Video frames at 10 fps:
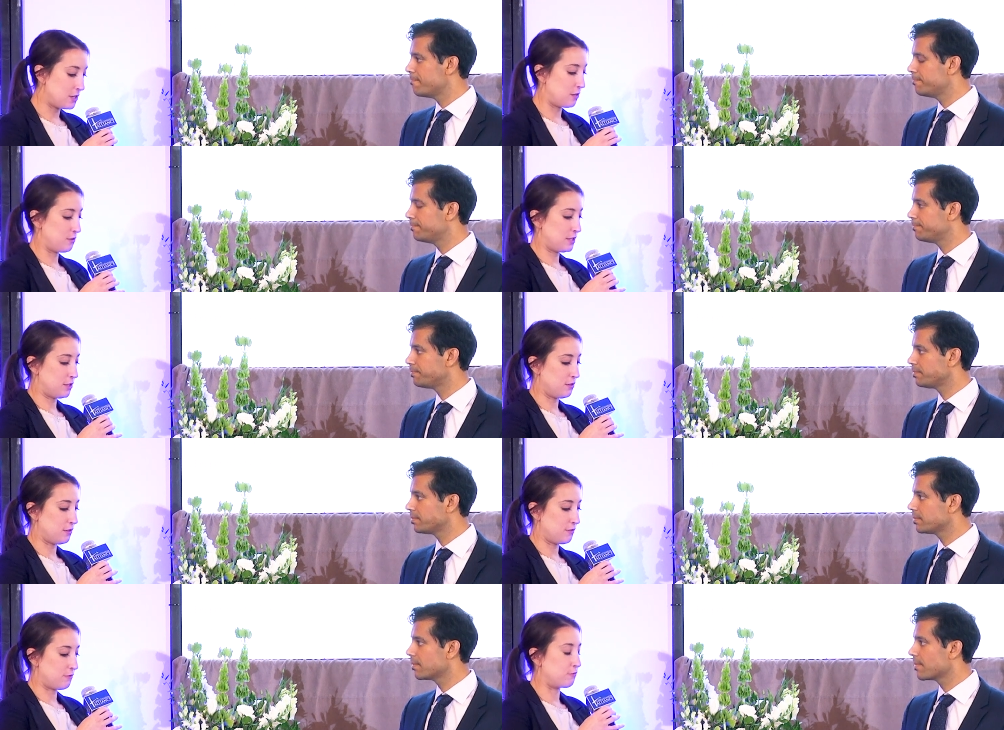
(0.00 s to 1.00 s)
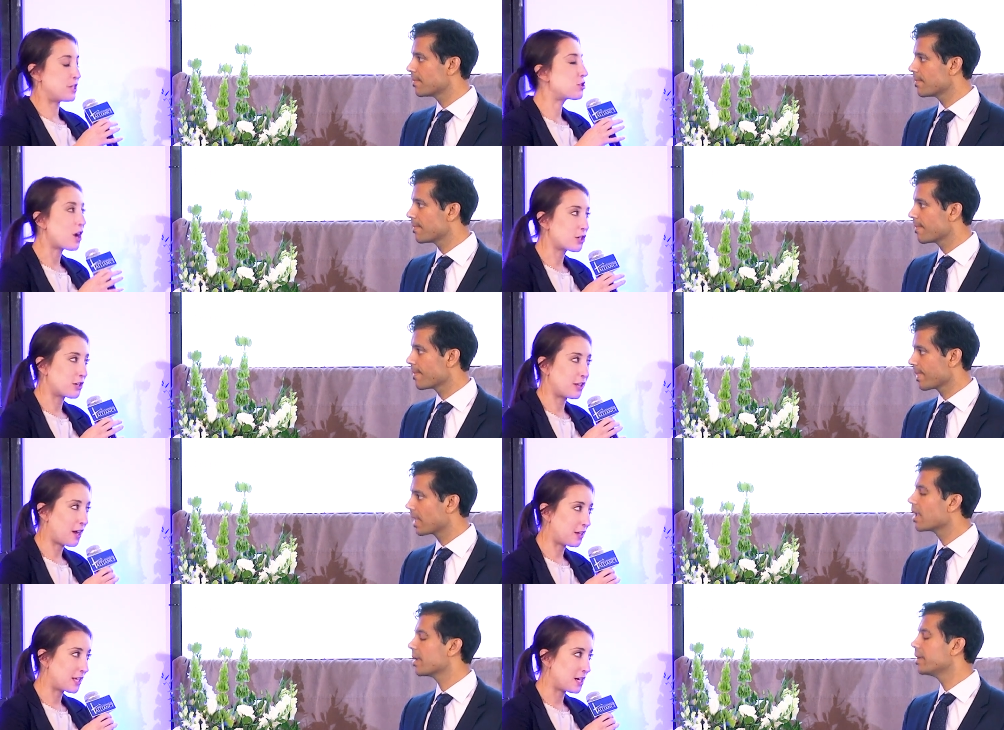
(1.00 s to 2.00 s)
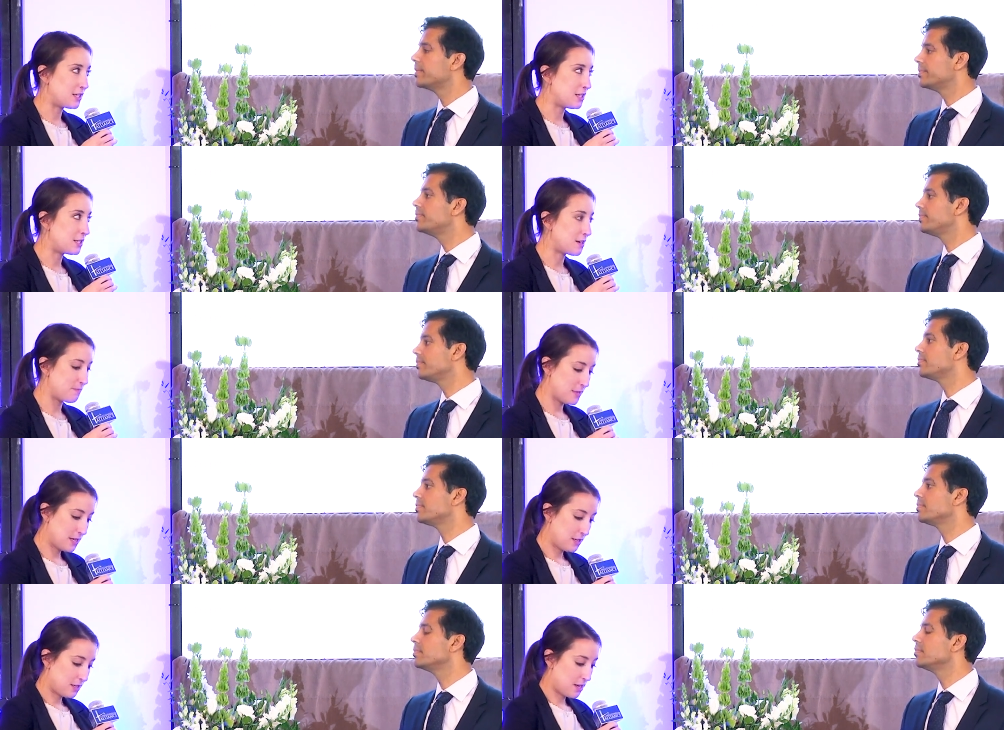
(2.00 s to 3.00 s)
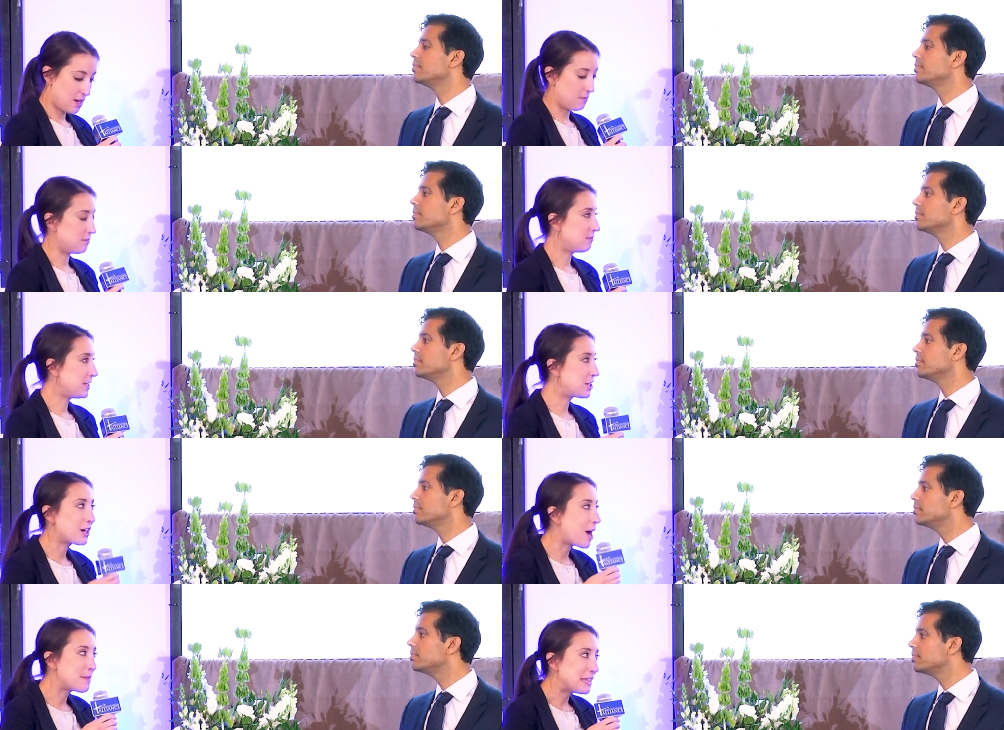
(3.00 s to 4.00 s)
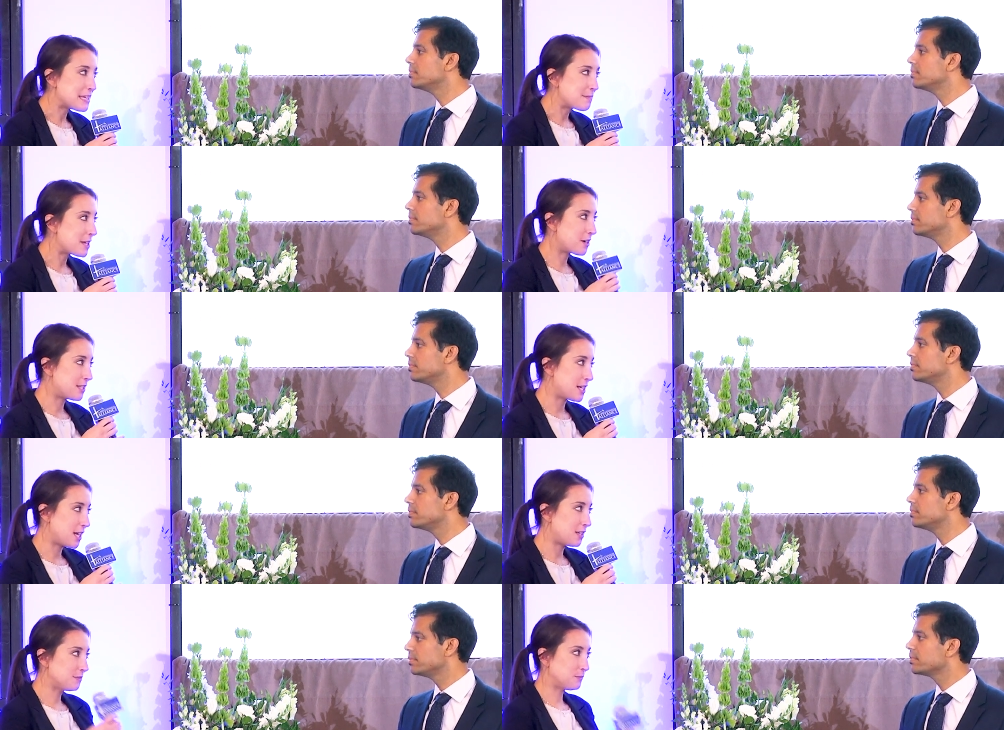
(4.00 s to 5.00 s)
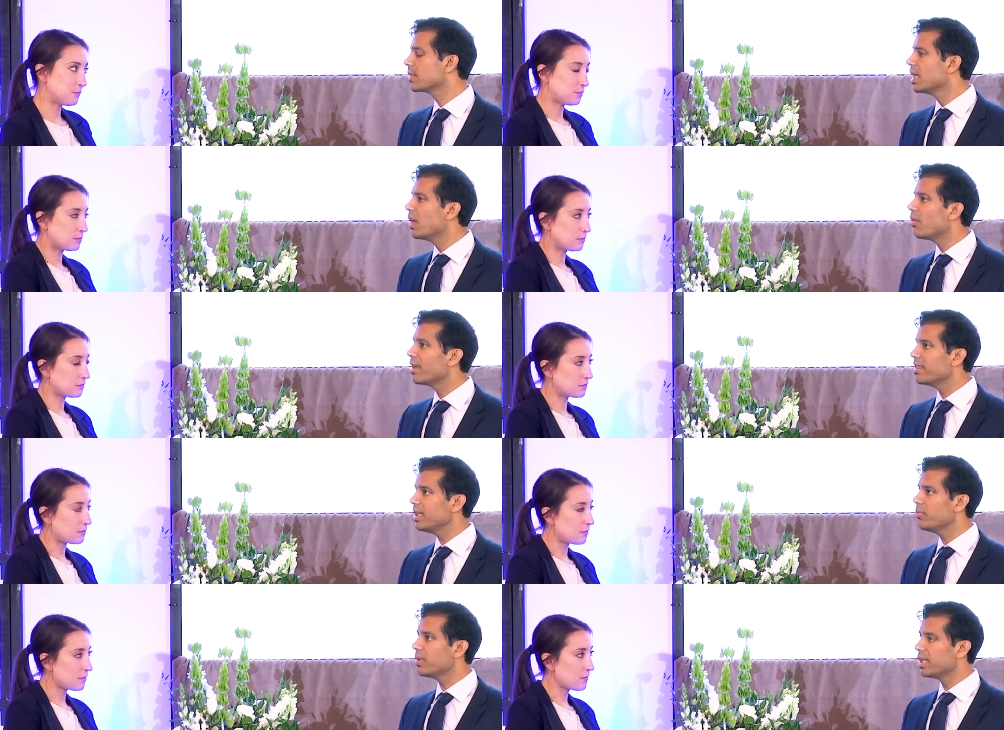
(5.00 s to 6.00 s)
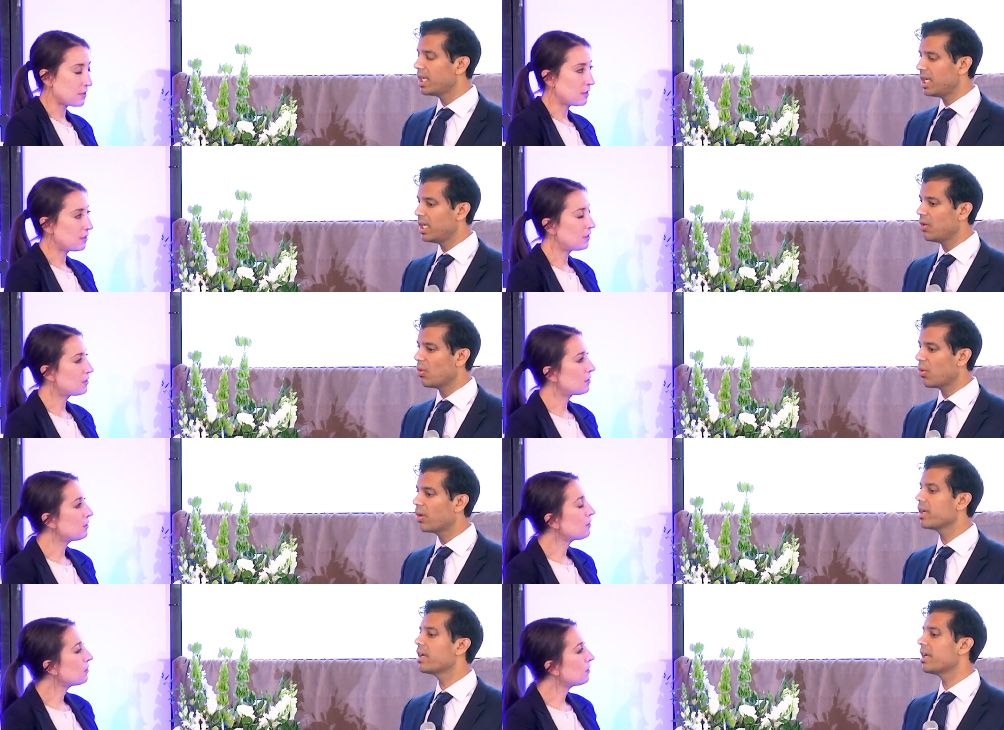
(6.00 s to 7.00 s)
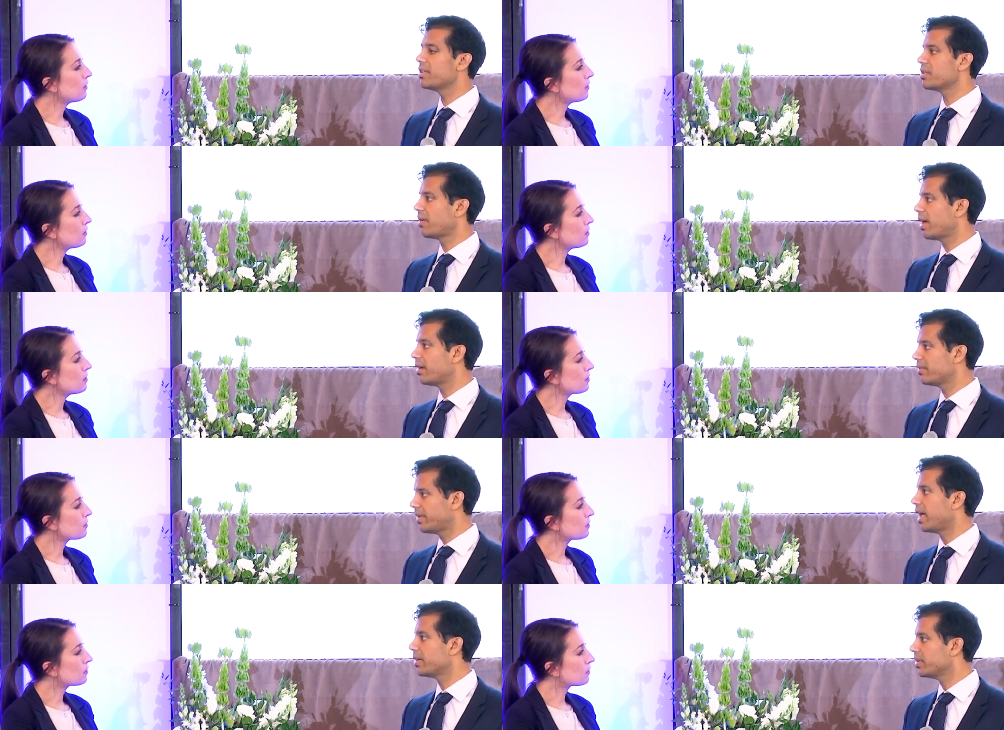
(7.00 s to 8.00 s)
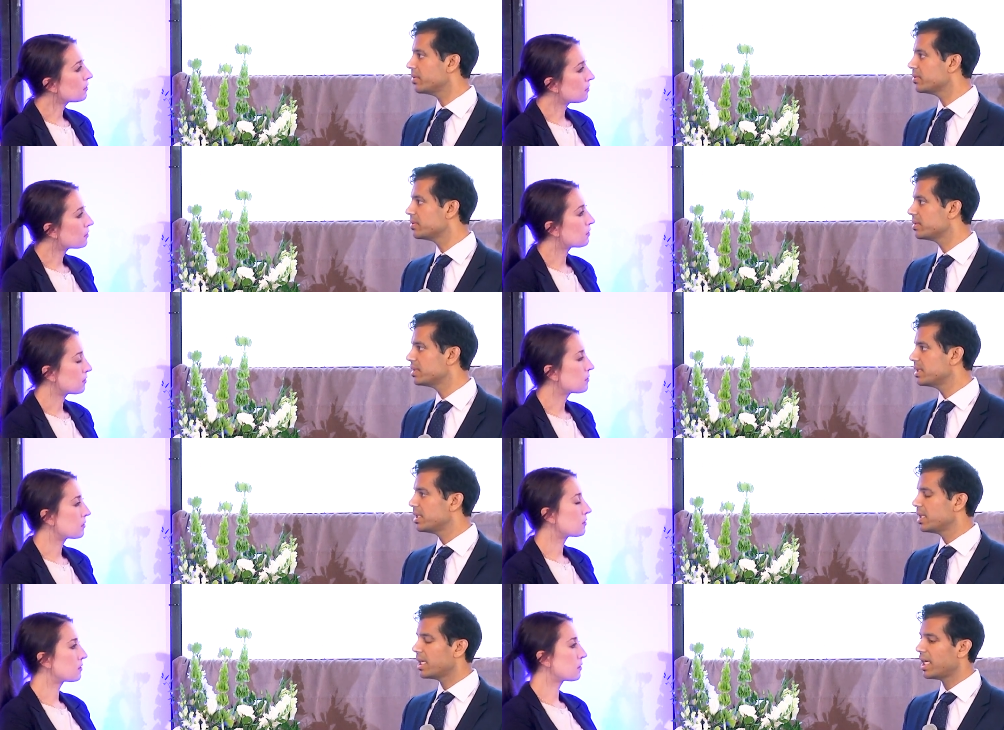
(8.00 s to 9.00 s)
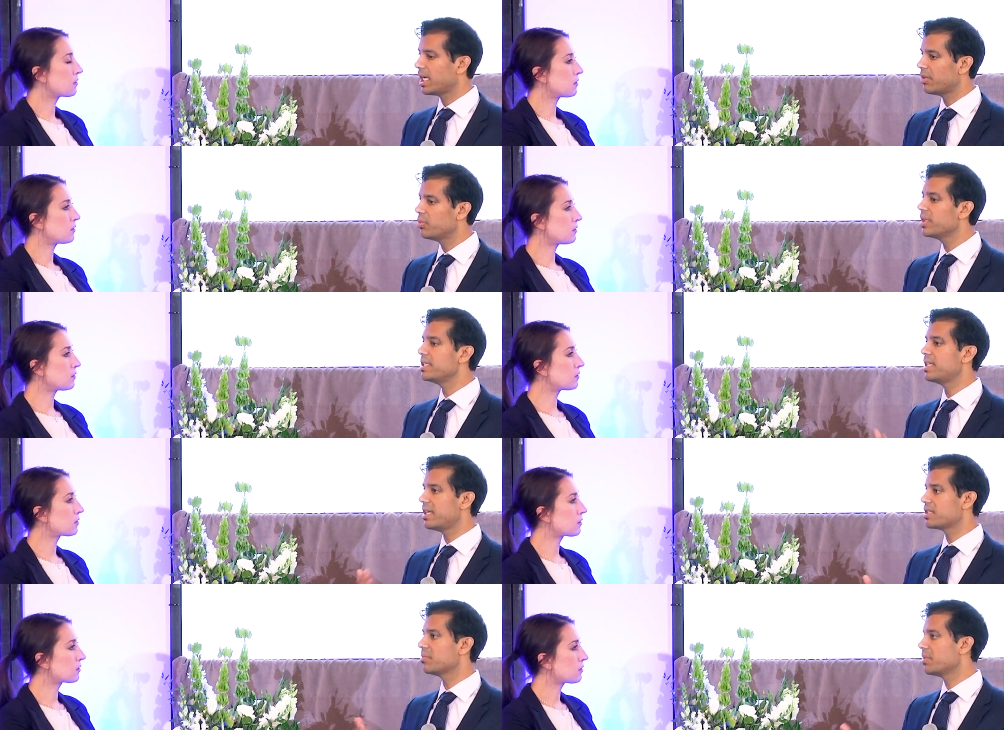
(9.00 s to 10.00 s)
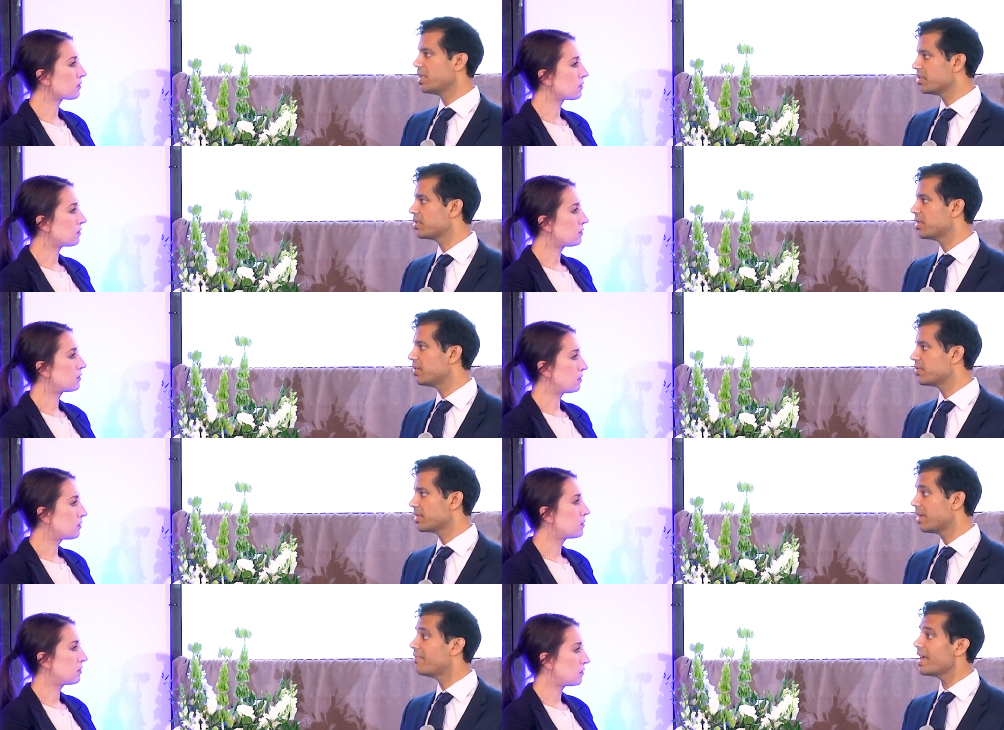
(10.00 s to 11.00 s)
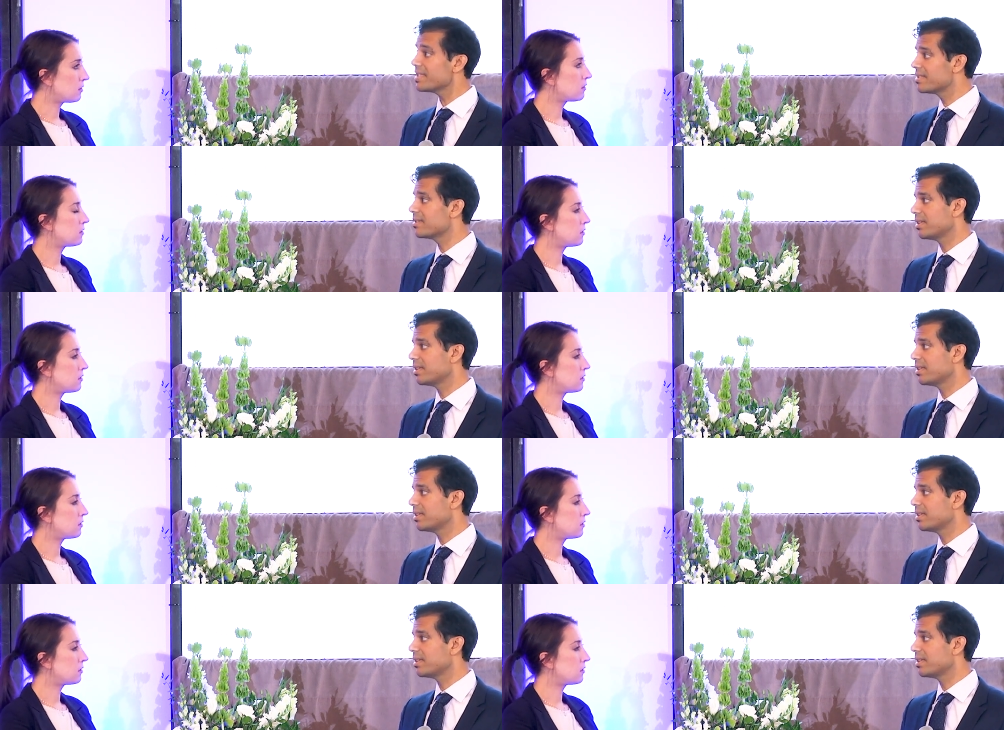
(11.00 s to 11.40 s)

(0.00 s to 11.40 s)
Speaker 1: you know, to restructure their healthcare system? Um, is there a common theme that you're seeing?
Speaker 2: Well, I think when they organize around value, and really take some initiatives and invest